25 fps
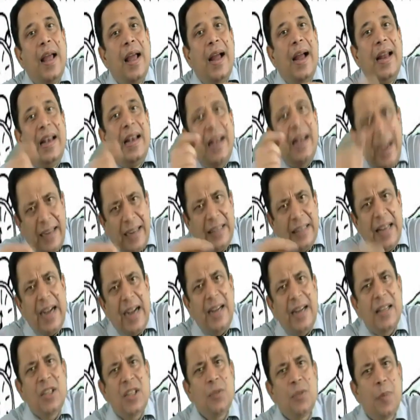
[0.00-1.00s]
and let that
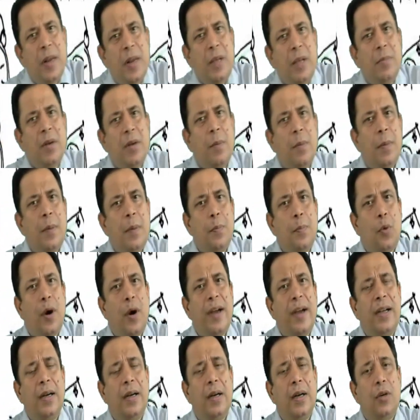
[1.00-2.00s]
risk premium be
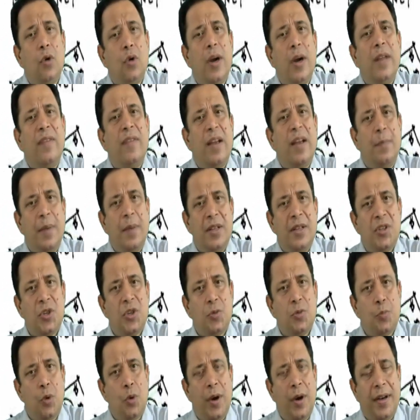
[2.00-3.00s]
0.25 basis
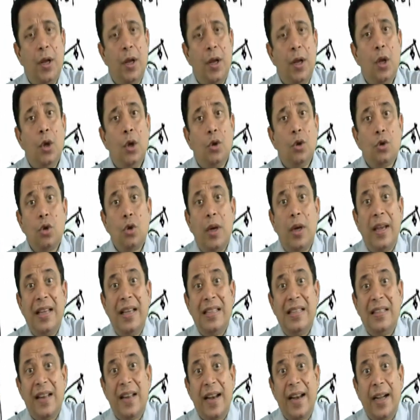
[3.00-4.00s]
point. So
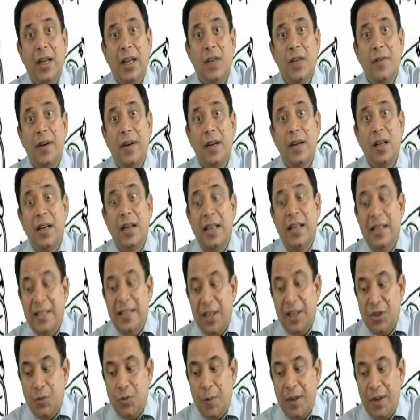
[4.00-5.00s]
his rate of return, his
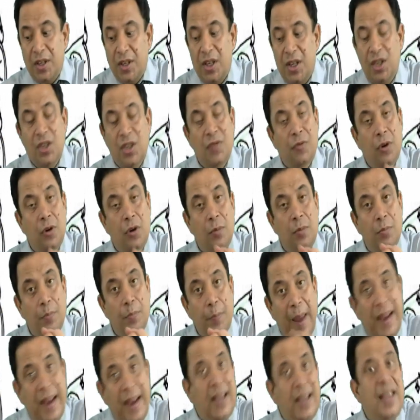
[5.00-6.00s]
expectation from
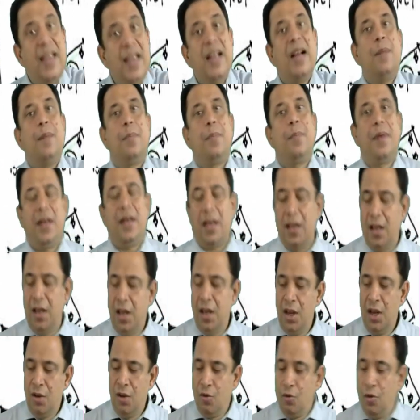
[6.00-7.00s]
banking company
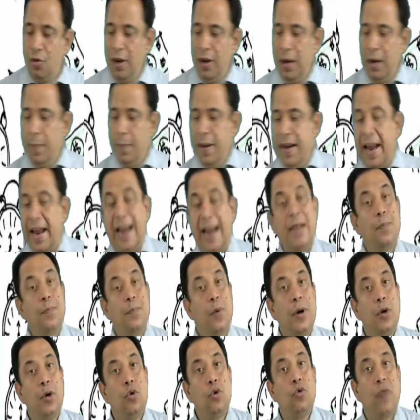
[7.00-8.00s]
will be
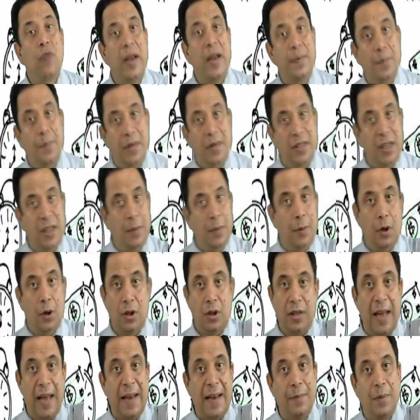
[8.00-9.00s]
9.25%, because
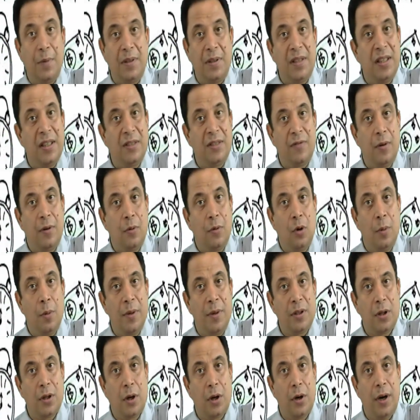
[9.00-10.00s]
9% is from
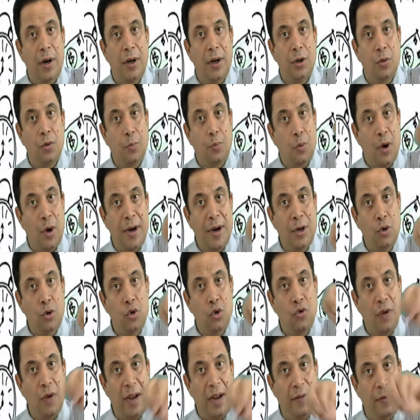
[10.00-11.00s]
government securities, so
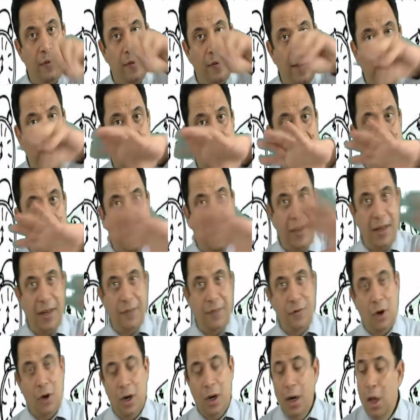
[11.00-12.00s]
0.25 we have added
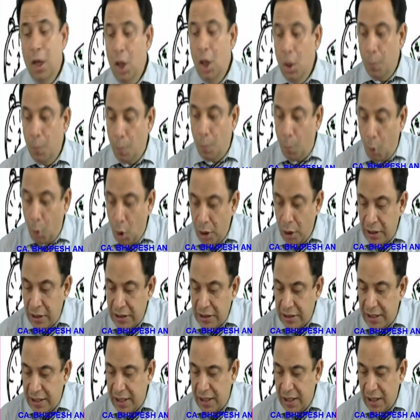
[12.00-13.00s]
for more
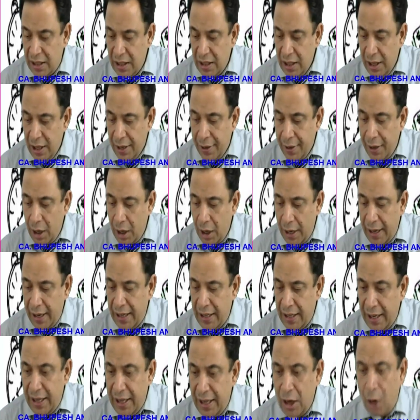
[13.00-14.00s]
riskier. Now
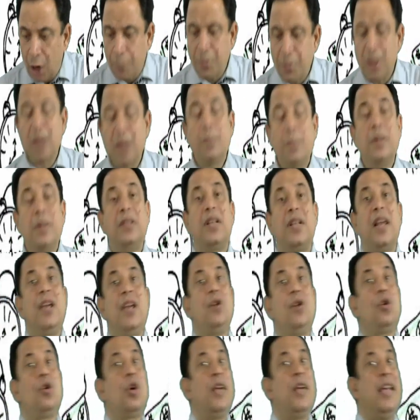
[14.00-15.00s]
in option number 3,
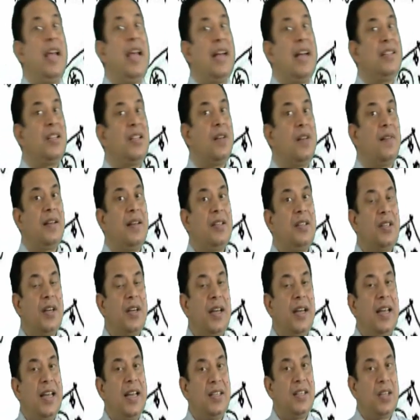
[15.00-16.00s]
he has invested,
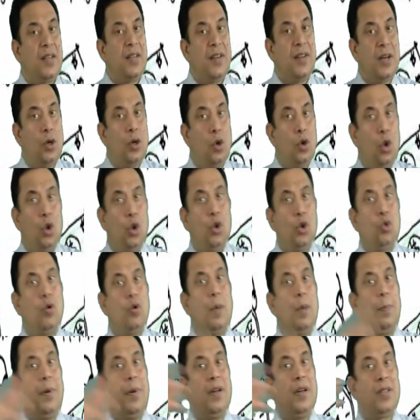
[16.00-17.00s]
he has given a loan to a
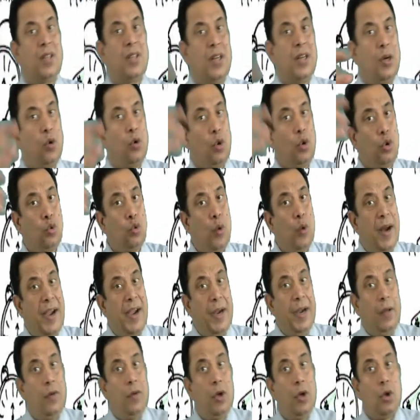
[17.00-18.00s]
person, to an
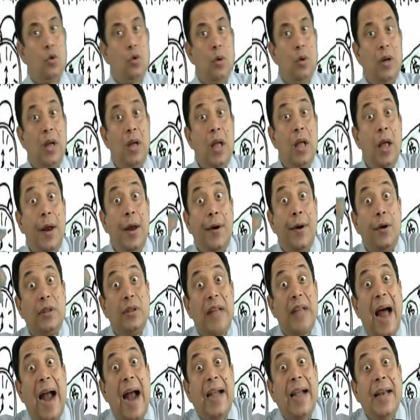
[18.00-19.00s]
individual. Now
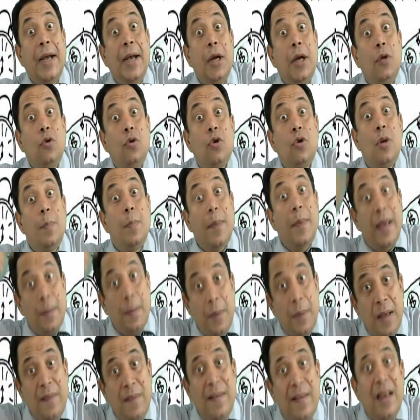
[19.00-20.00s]
that individual may
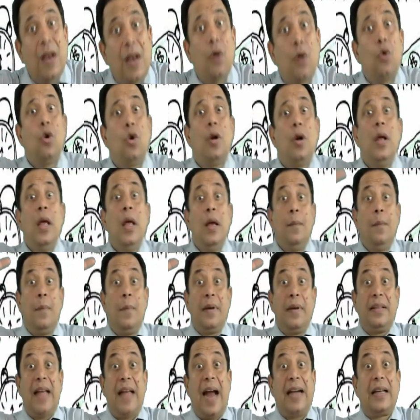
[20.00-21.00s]
be a well-known,
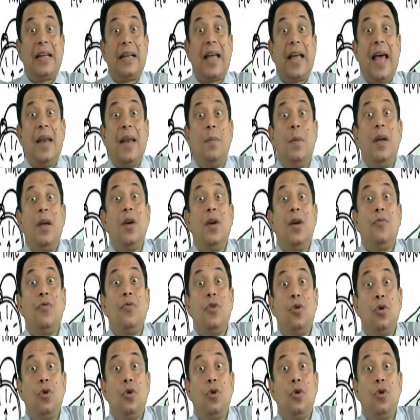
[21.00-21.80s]
but that can be a,